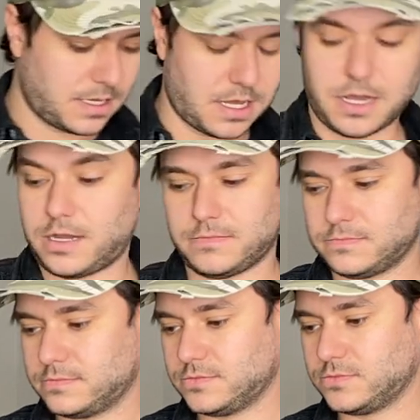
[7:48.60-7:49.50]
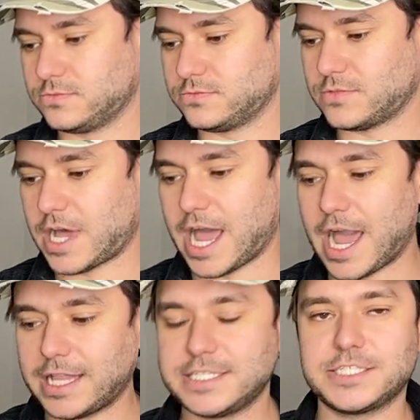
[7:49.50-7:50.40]
Um, I
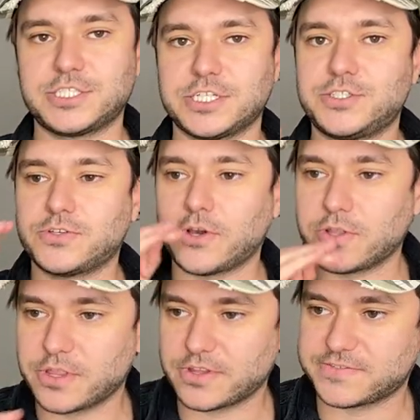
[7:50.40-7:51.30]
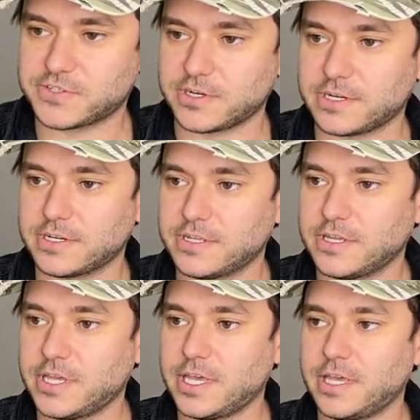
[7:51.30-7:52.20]
highly suggest you go to the thrift store
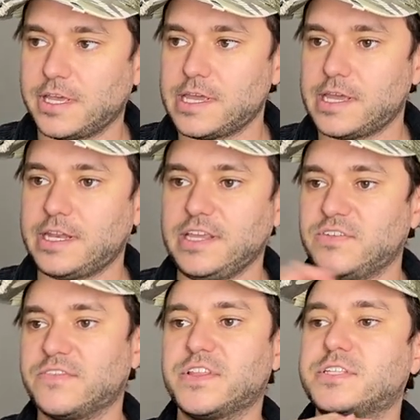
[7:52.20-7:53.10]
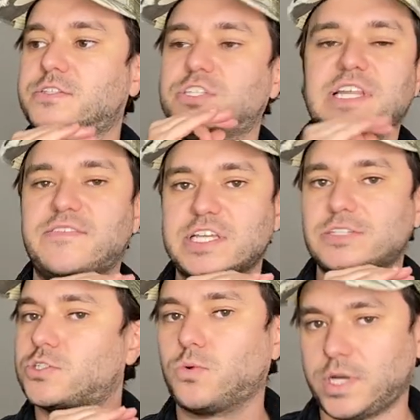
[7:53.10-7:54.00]
and even if the Levi's are
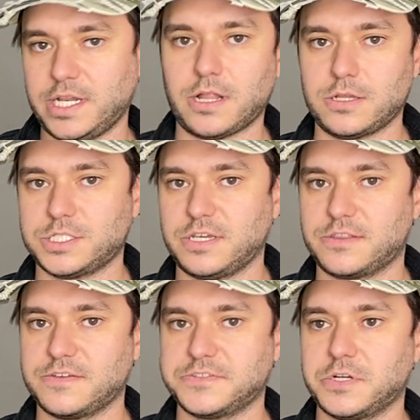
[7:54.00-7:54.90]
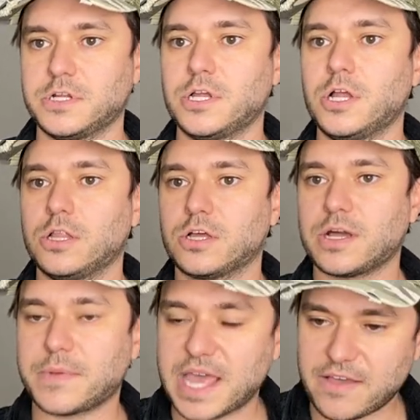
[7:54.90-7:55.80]
$20 at your thrift store, look
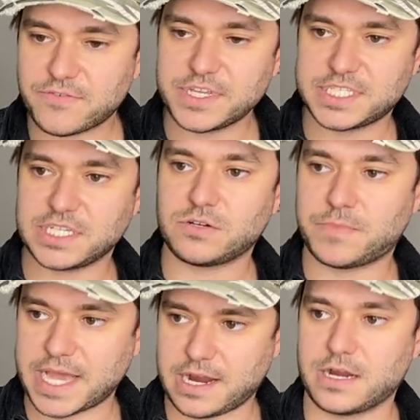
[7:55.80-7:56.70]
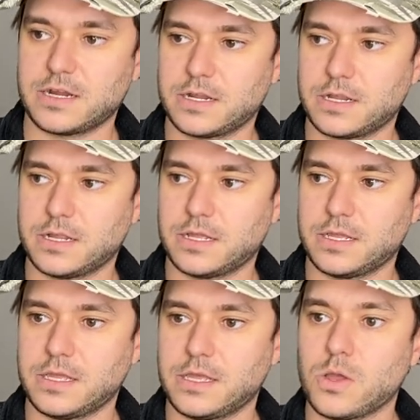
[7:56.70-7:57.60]
up every single pair
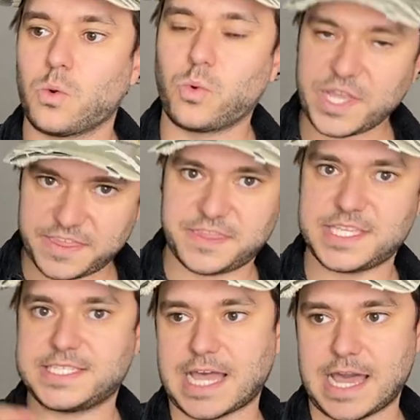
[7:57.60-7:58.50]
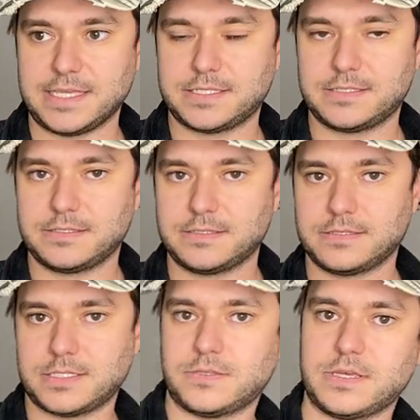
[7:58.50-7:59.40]
with the size.
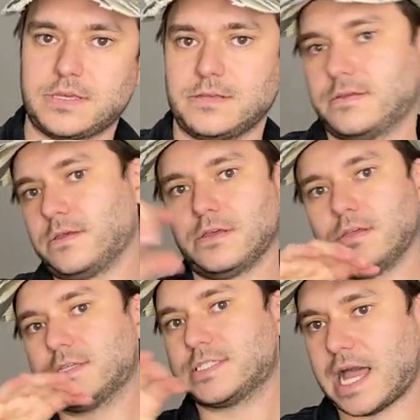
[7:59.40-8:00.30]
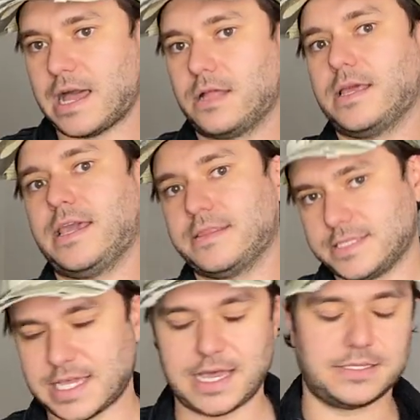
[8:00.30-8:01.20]
So the style and the
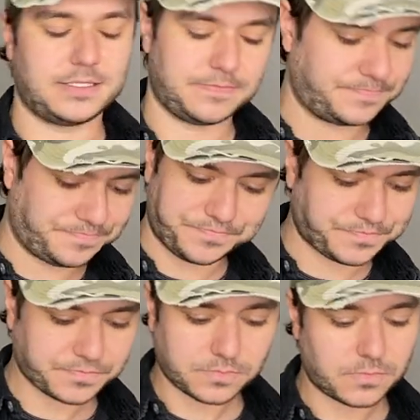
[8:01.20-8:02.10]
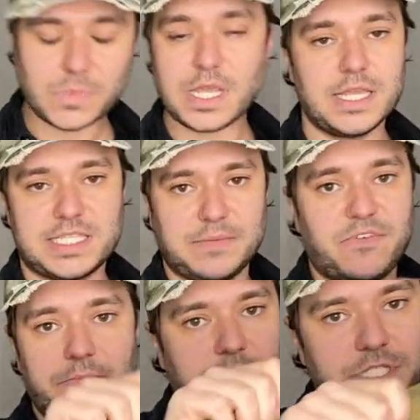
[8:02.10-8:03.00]
size. And some of
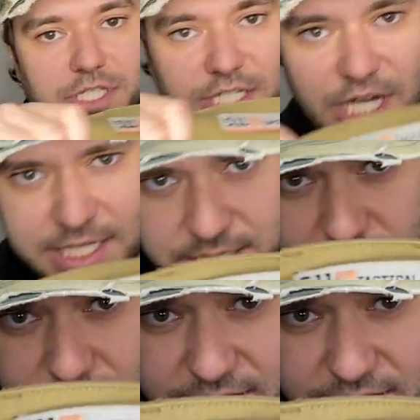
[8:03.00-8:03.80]
them are such high sell-through